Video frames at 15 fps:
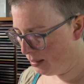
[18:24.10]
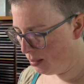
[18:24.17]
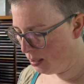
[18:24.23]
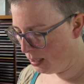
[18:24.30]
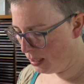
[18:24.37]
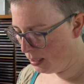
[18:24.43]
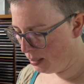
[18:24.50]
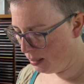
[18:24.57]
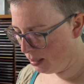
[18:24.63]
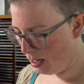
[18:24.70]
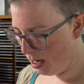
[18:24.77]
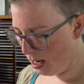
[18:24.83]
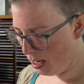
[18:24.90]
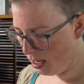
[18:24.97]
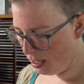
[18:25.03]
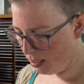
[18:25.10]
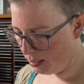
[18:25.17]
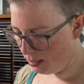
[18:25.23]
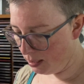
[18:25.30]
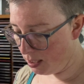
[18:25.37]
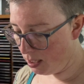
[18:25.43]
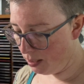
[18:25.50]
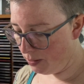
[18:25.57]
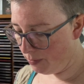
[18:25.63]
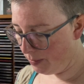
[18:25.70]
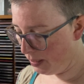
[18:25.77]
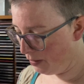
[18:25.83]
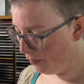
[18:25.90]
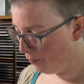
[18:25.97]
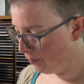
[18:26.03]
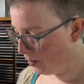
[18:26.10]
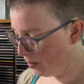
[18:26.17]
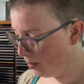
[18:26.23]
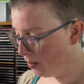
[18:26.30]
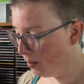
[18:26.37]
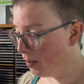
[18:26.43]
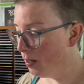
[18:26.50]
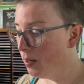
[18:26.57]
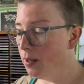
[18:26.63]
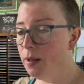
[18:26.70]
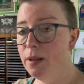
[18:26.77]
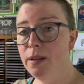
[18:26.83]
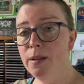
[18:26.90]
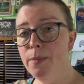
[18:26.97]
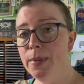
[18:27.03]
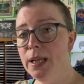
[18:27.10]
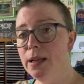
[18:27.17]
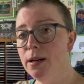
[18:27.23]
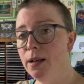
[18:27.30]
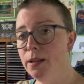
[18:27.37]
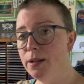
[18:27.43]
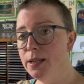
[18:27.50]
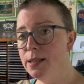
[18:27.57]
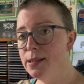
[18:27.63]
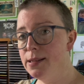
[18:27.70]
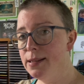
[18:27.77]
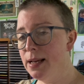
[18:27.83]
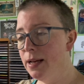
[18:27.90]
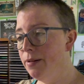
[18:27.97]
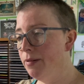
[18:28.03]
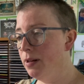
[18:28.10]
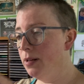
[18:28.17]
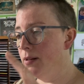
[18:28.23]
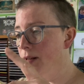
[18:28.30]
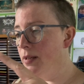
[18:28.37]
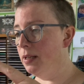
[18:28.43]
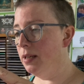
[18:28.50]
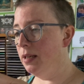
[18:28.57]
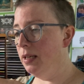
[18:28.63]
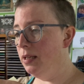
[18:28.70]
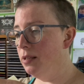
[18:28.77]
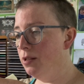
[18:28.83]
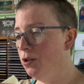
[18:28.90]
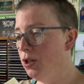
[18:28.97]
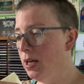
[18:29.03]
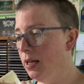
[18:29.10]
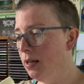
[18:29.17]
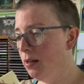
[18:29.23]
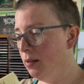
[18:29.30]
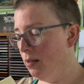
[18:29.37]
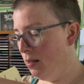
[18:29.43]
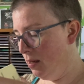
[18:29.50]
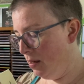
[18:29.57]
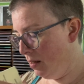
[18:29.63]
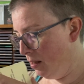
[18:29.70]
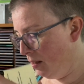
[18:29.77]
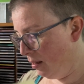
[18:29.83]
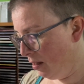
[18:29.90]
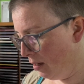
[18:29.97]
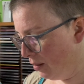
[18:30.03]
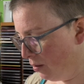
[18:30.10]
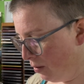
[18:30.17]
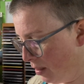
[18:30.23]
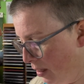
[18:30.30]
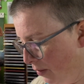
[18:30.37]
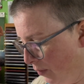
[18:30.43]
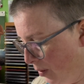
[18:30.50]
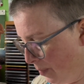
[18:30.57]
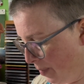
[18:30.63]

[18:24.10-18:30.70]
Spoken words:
yarn, and the colourway for the main colour is Siren, and I need to check. I do have the